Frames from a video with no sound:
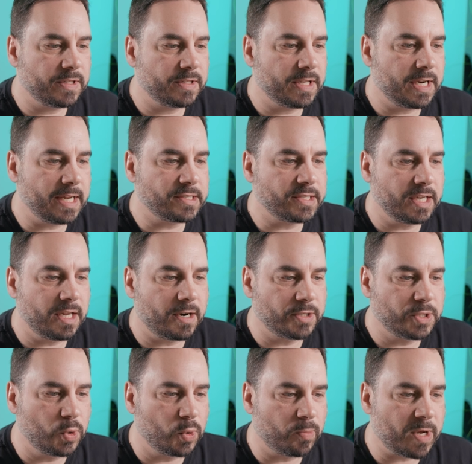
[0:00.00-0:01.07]
The next thing in our
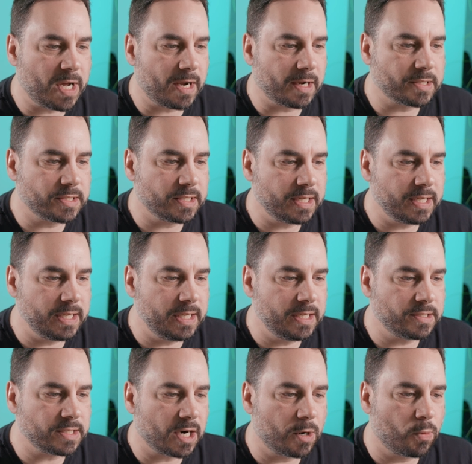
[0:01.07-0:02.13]
toolbox
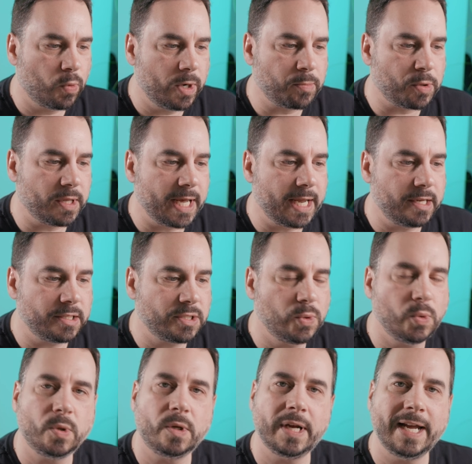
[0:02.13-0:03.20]
is our ripple edit
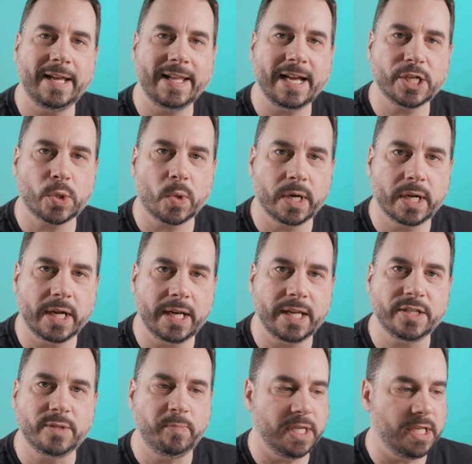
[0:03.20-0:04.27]
tool, and that shortcut
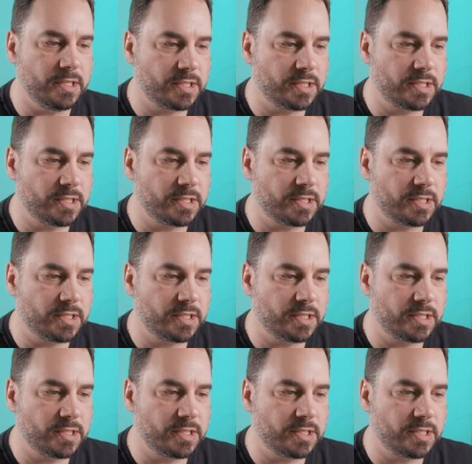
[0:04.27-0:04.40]
is B.